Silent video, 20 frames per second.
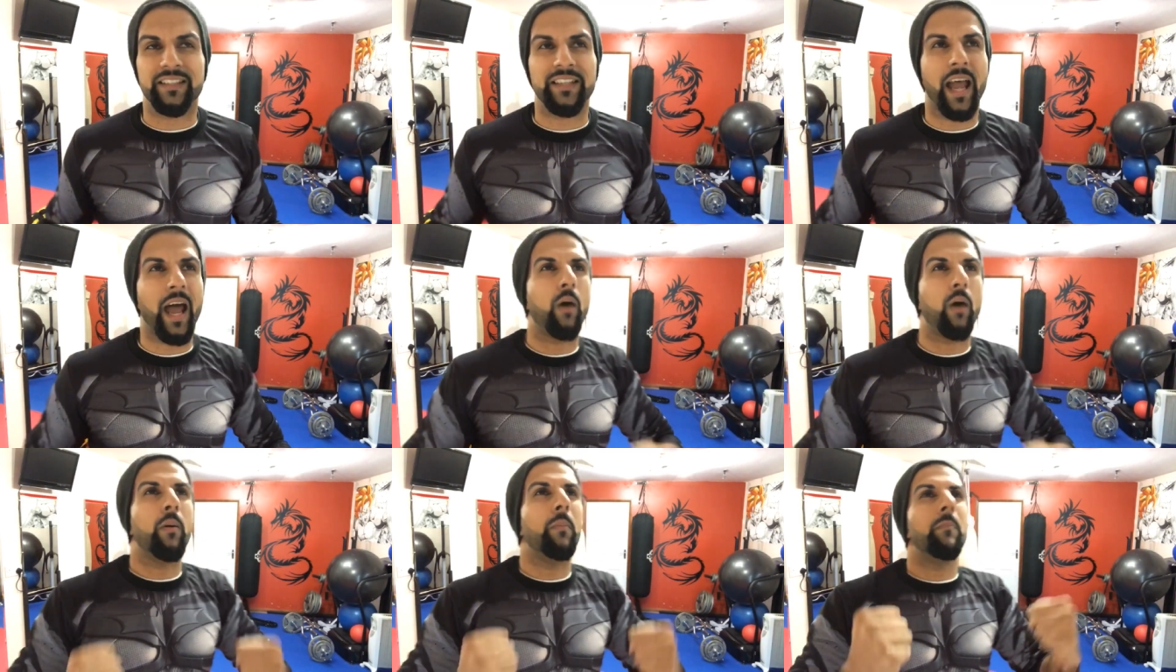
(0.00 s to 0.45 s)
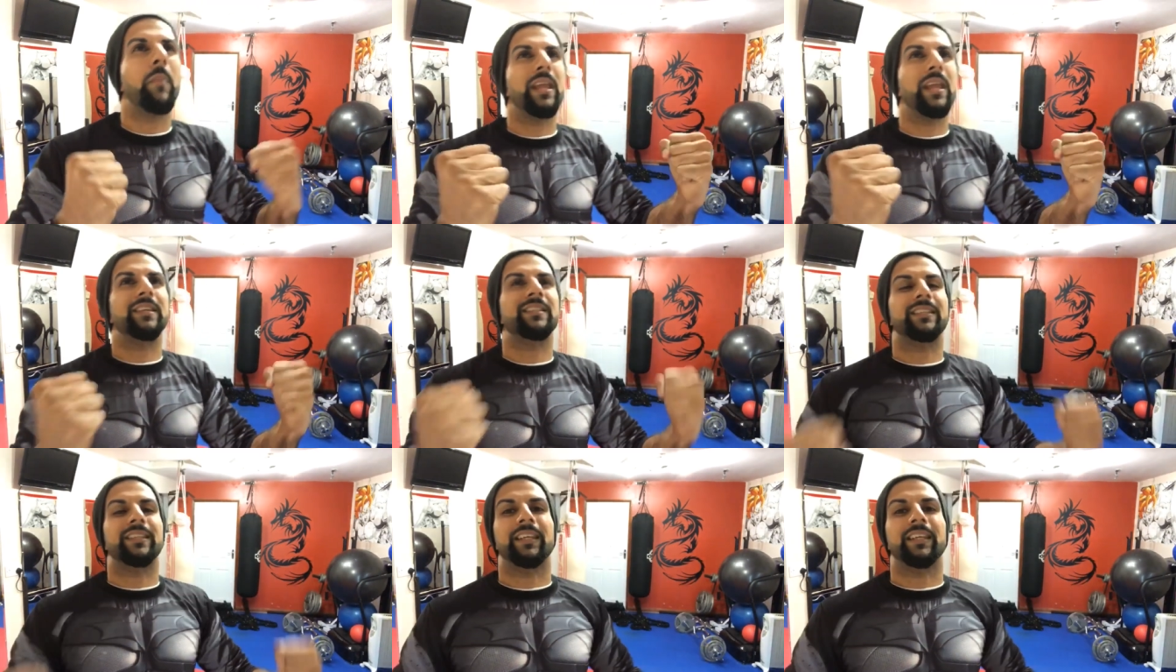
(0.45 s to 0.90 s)
how
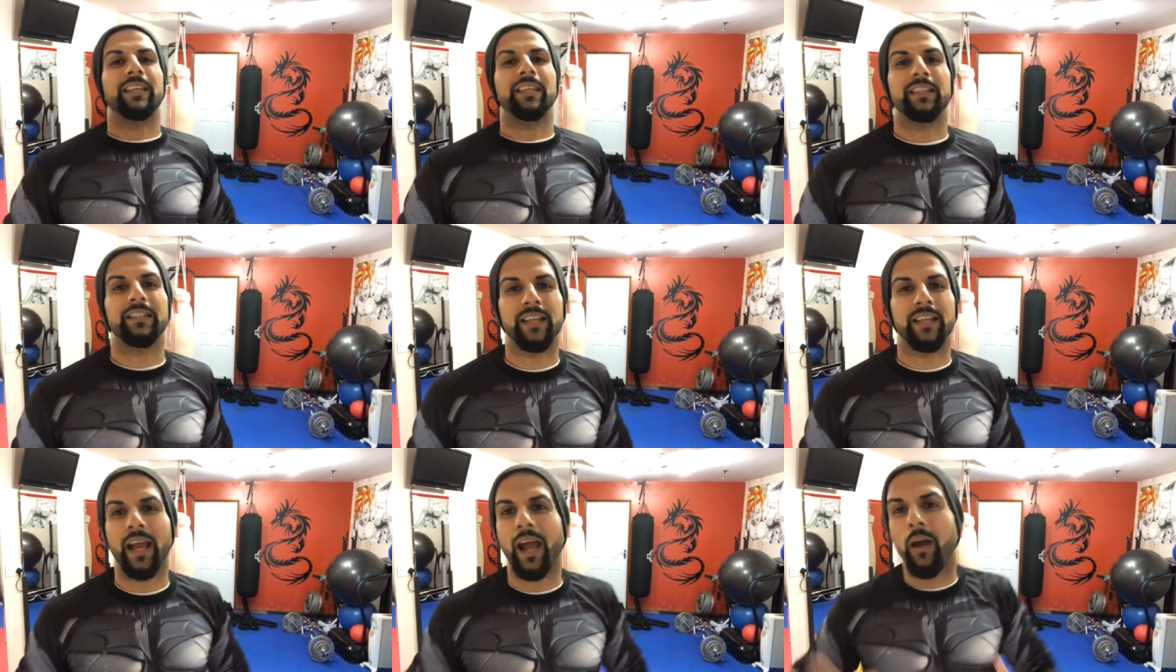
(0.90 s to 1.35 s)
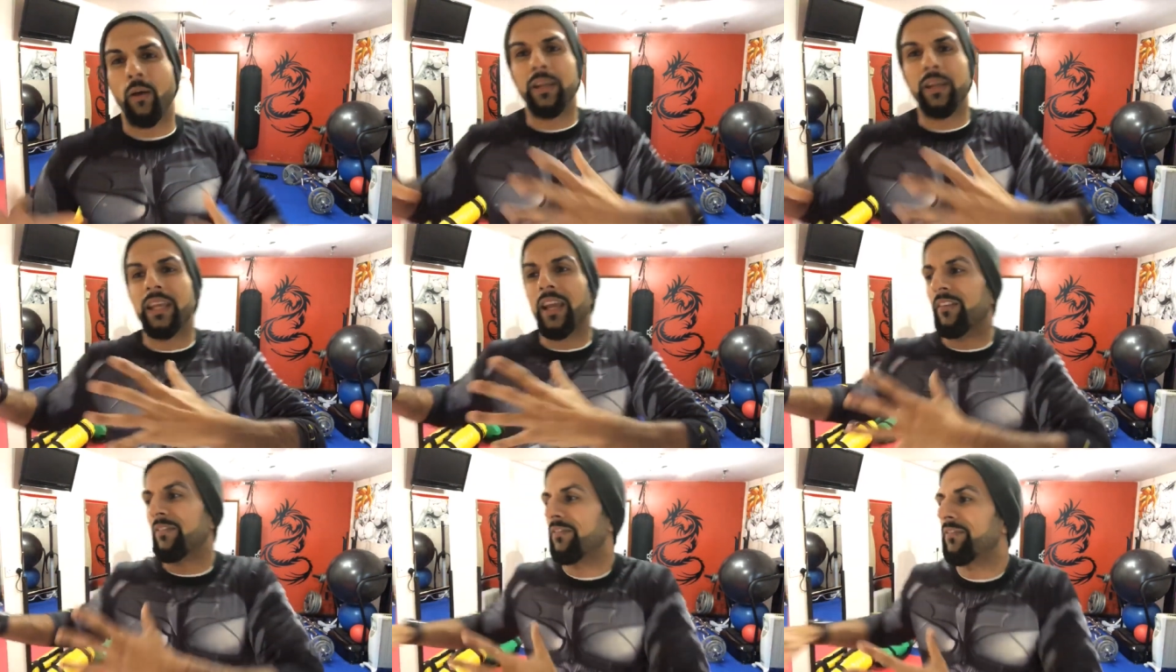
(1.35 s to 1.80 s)
amazing he is, how
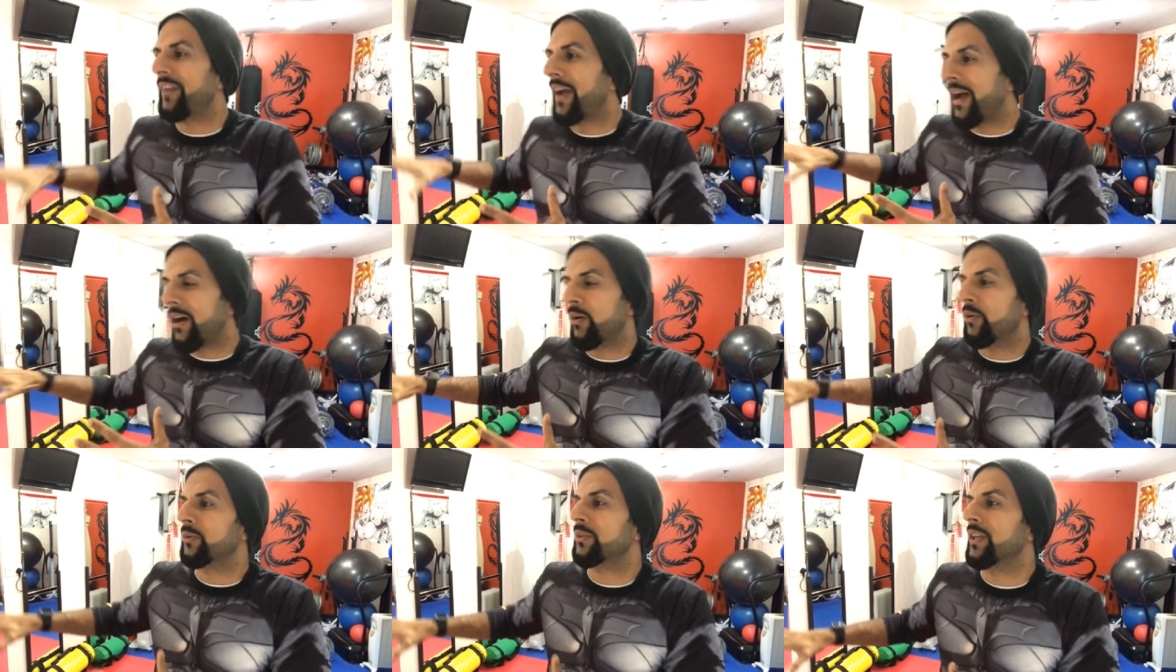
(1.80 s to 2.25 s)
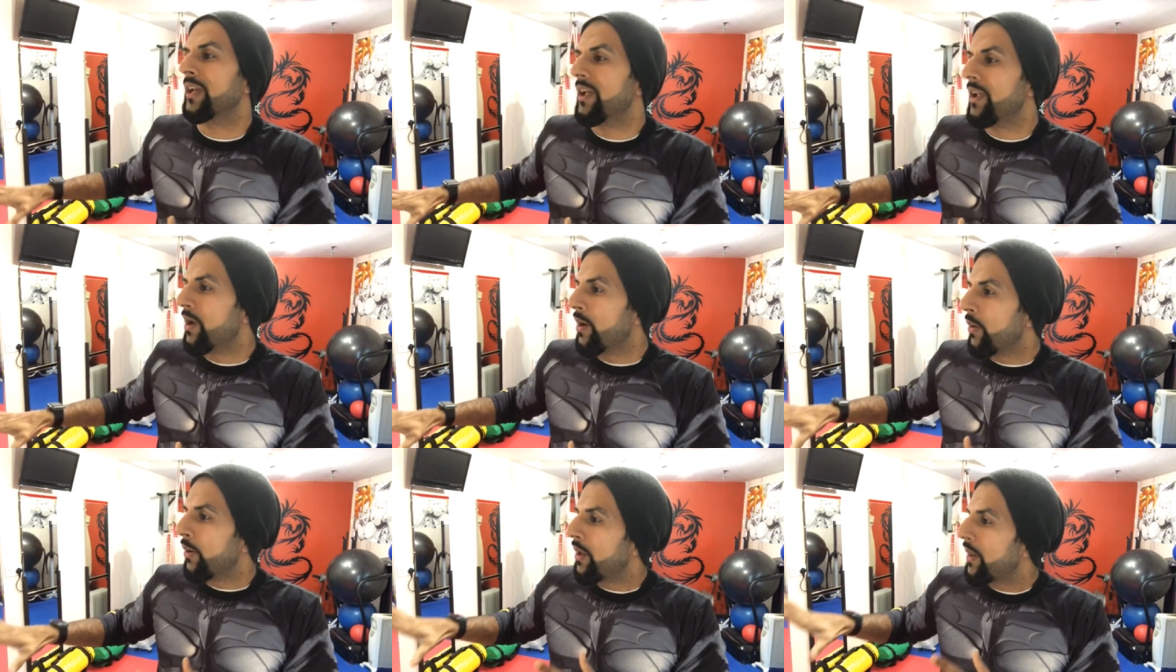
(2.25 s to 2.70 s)
he had found
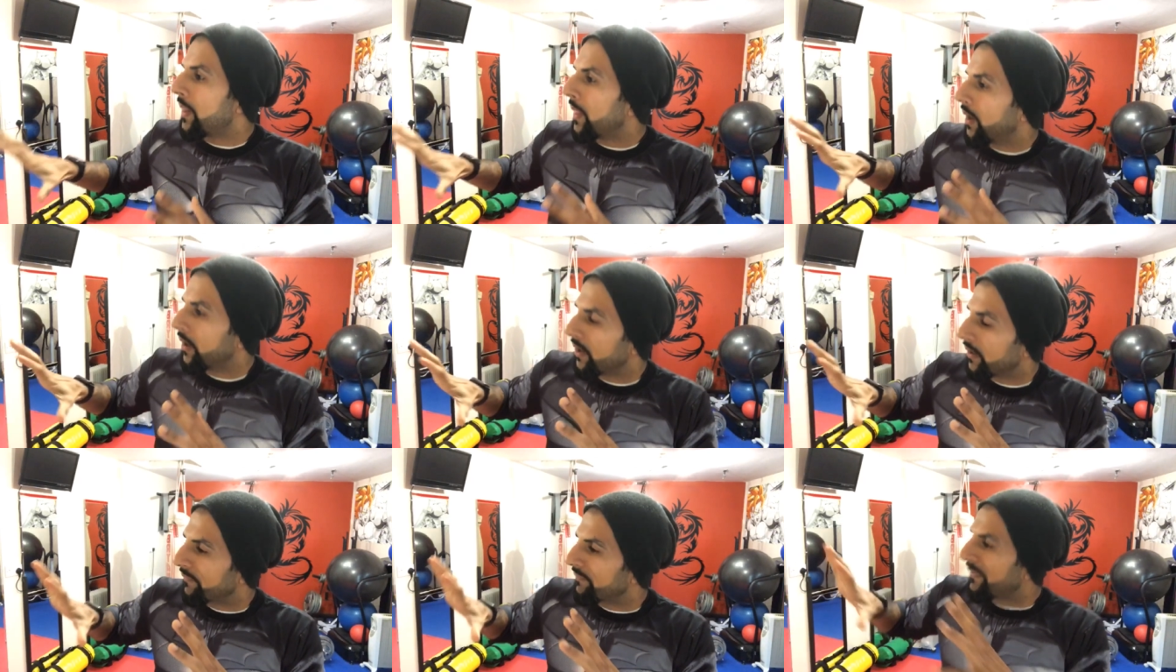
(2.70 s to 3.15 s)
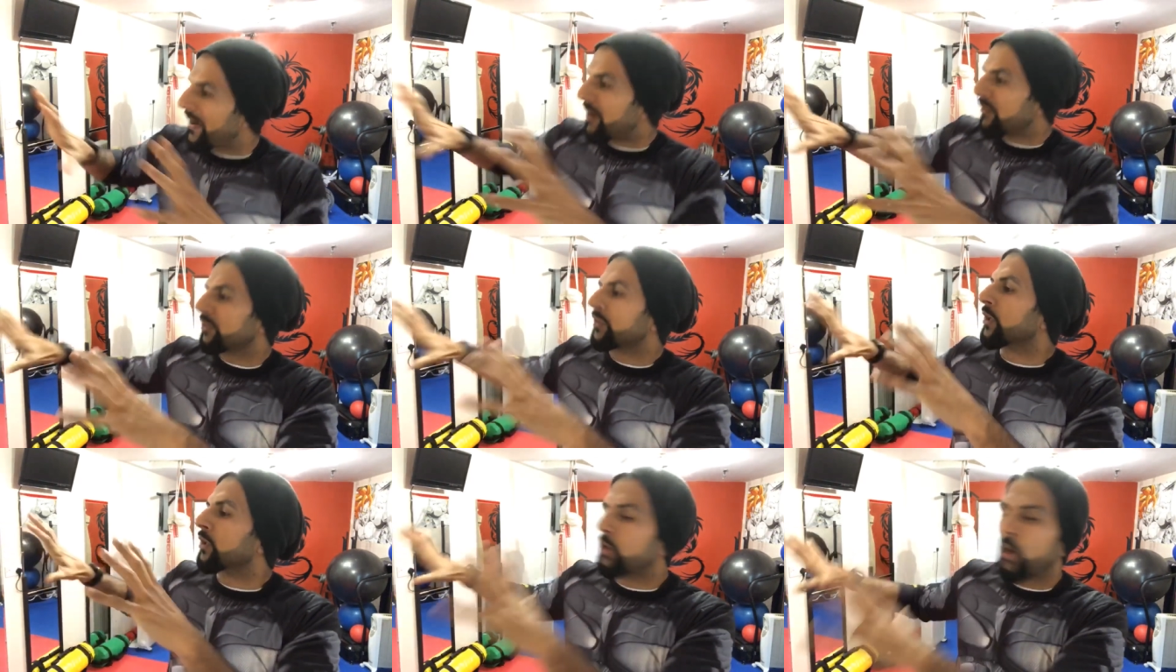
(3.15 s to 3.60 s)

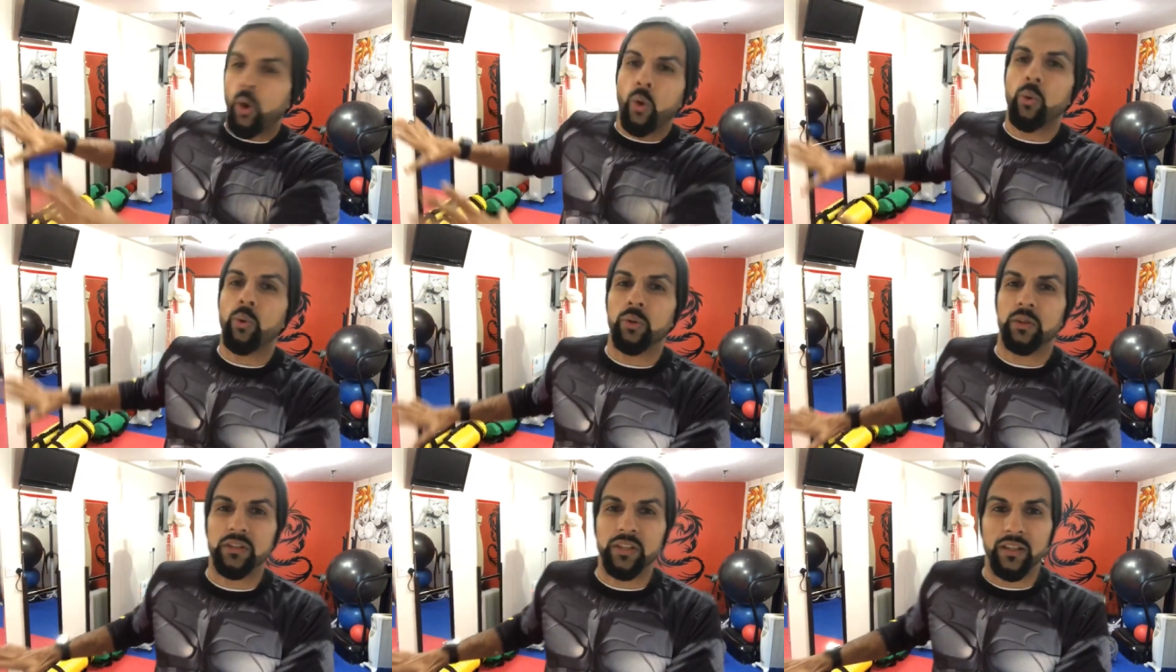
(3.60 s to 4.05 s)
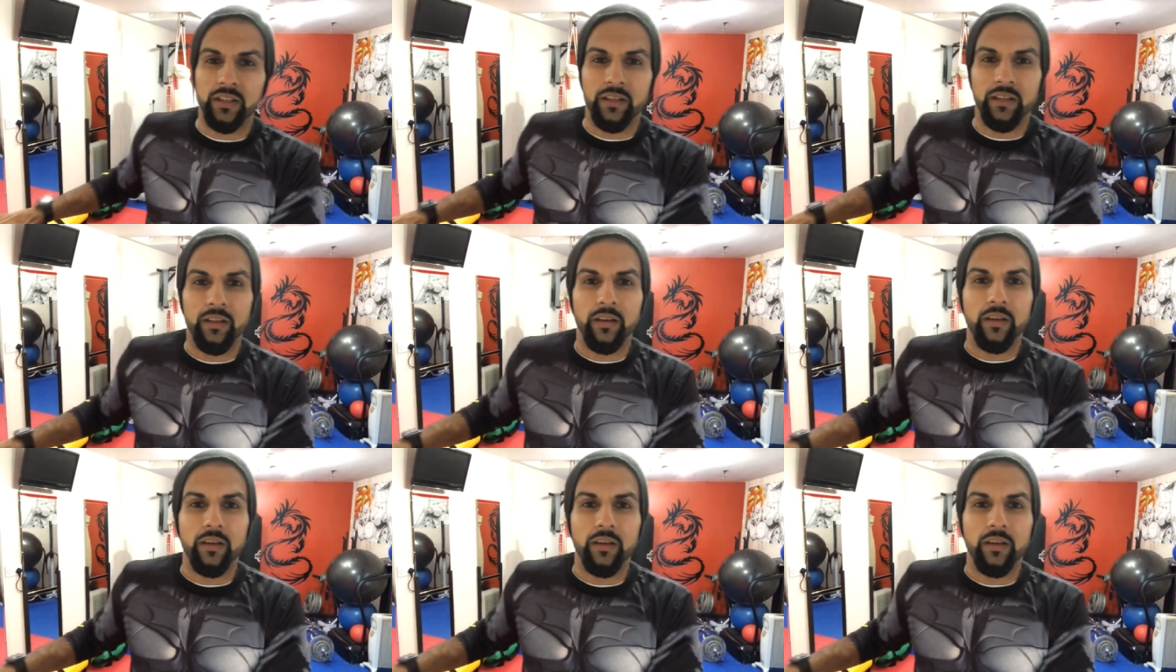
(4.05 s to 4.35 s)
the gold